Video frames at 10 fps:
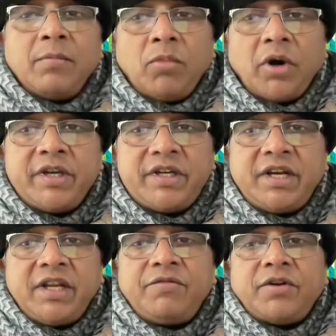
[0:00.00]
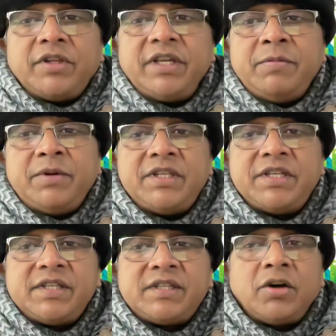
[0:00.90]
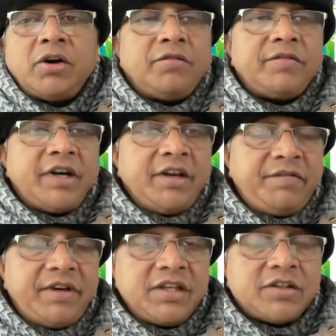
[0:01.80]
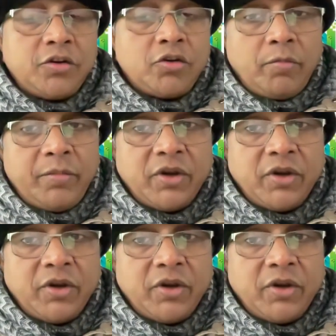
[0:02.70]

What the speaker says: monitoring for the emergence of refeeding syndrome,